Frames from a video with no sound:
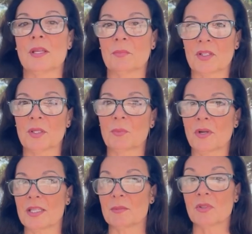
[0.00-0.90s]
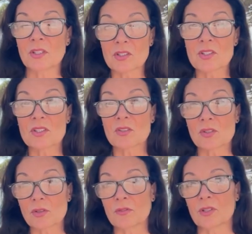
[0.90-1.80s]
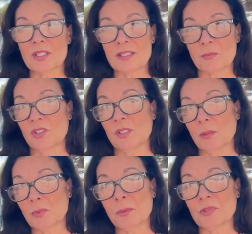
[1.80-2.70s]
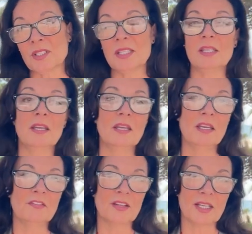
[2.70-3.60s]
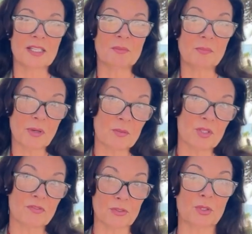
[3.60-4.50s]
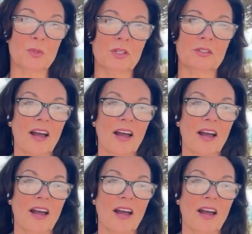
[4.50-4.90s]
at market price, because this also avoids damaging the property if it has been published for too long.